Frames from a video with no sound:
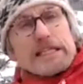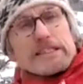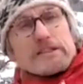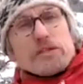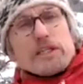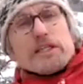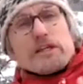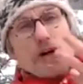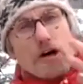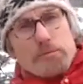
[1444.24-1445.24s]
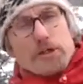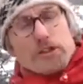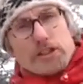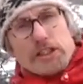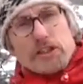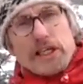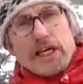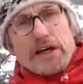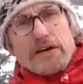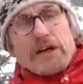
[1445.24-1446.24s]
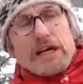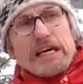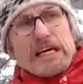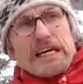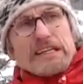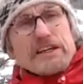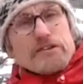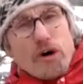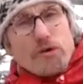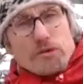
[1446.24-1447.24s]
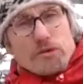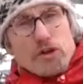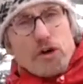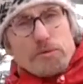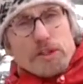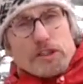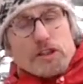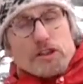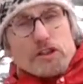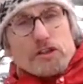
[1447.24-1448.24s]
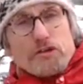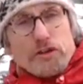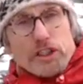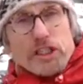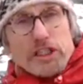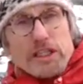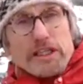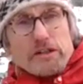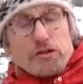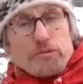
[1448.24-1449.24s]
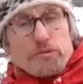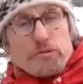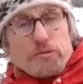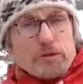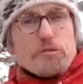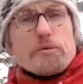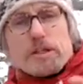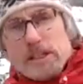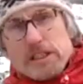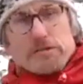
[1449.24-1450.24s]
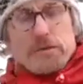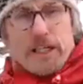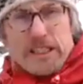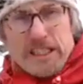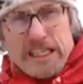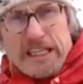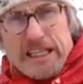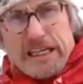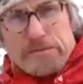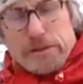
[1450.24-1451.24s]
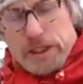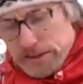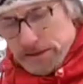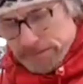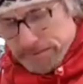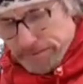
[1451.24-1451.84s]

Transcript: hadn't really composted their their own traumas sufficiently to be able to participate in that meeting.